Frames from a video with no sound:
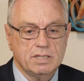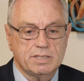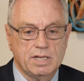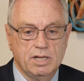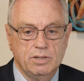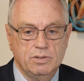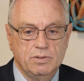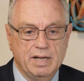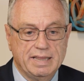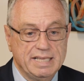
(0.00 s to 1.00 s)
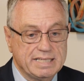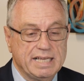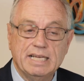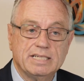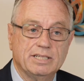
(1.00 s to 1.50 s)
So at this
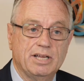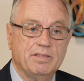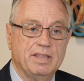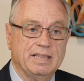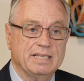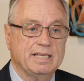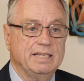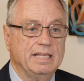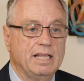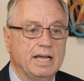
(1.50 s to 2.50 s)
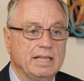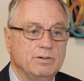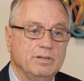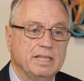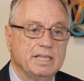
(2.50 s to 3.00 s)
stage, I don't think there's any
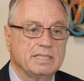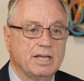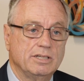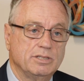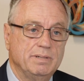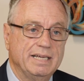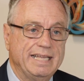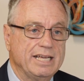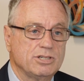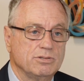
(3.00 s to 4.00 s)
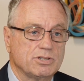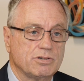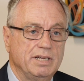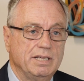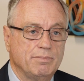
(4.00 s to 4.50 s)
likelihood that there's going to be a national
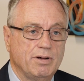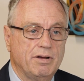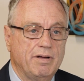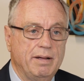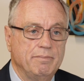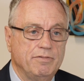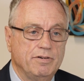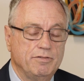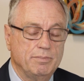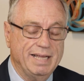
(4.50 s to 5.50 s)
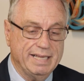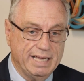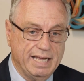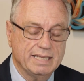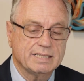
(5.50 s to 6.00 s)
screening program for bladder
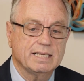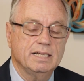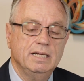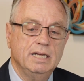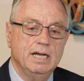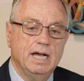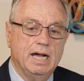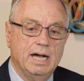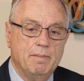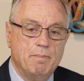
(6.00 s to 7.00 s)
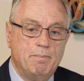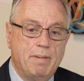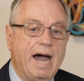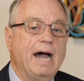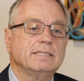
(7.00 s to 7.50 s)
cancer.
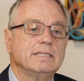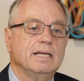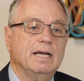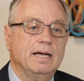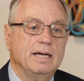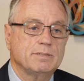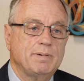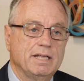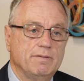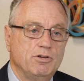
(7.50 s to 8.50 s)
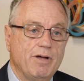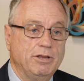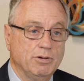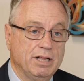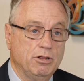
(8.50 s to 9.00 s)
But as part of your
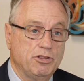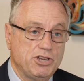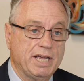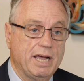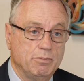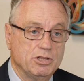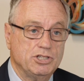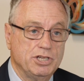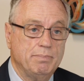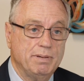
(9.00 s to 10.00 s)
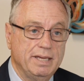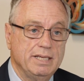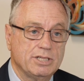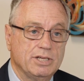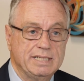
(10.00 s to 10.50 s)
annual health checkup with a
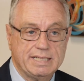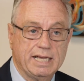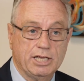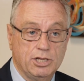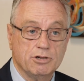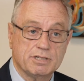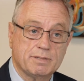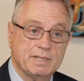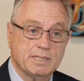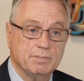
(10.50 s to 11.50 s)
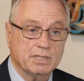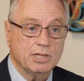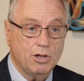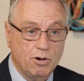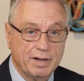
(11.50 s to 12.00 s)
GP, certainly take a urine specimen
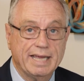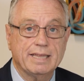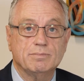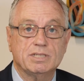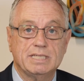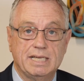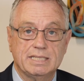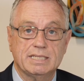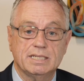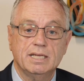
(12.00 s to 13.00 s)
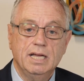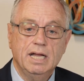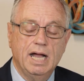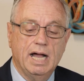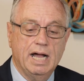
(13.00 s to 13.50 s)
along, get them to test it.
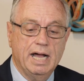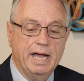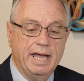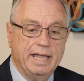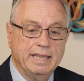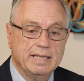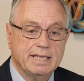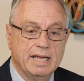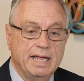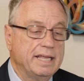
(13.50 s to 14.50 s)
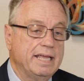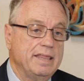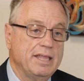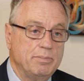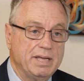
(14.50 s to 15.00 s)
And
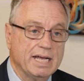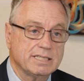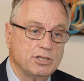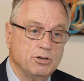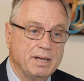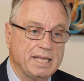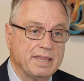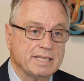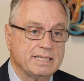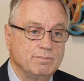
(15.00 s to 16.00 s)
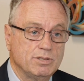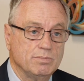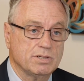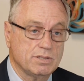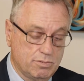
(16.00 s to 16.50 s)
again, they'll be asking you about other
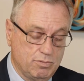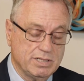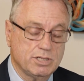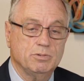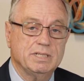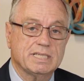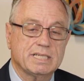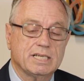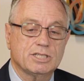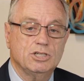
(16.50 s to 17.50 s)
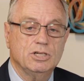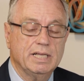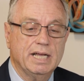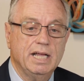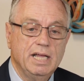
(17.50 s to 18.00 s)
symptoms, ones that we discussed
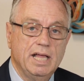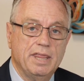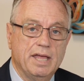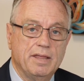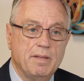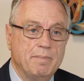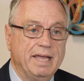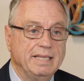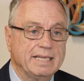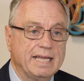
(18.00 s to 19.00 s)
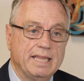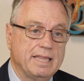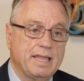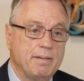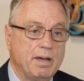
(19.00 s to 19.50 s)
earlier, that may indicate
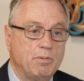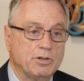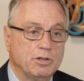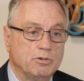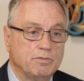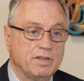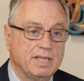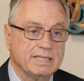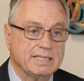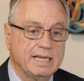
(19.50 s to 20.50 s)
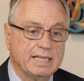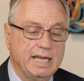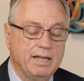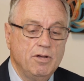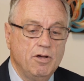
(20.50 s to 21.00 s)
that they may want to look for things like
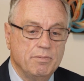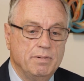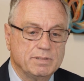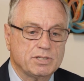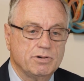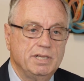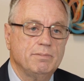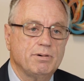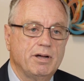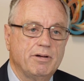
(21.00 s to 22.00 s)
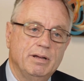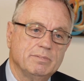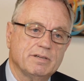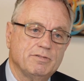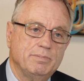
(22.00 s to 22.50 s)
that. Remember, screening
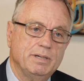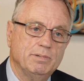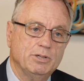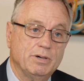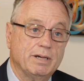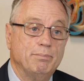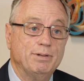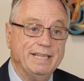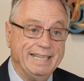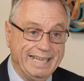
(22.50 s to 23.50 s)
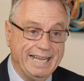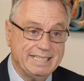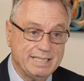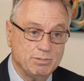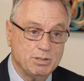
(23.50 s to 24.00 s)
programs are for people who are completely
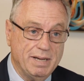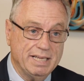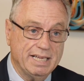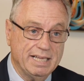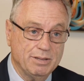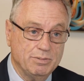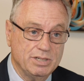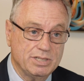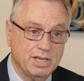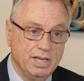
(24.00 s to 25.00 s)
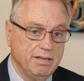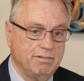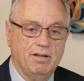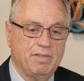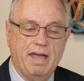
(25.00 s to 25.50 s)
asymptomatic. In other words,
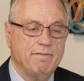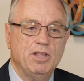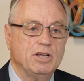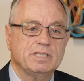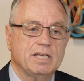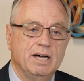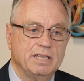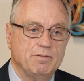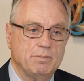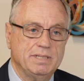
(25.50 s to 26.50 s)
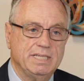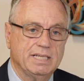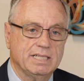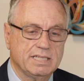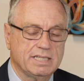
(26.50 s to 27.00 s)
they have no sign of a
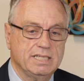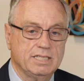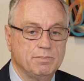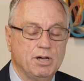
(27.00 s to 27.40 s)
particular disease.